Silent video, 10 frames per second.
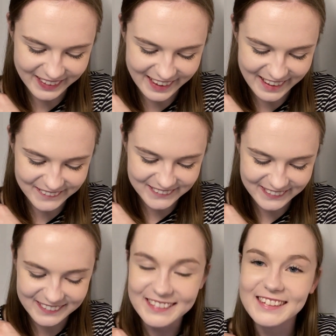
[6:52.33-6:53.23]
Yeah,
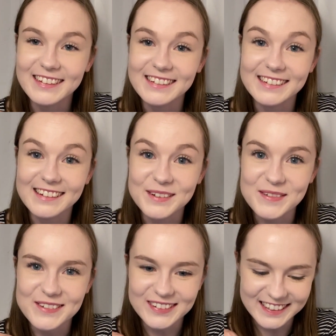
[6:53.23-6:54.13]
this is
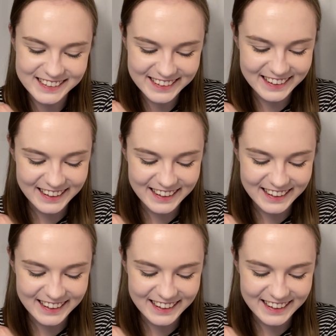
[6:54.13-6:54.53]
gonna be fun.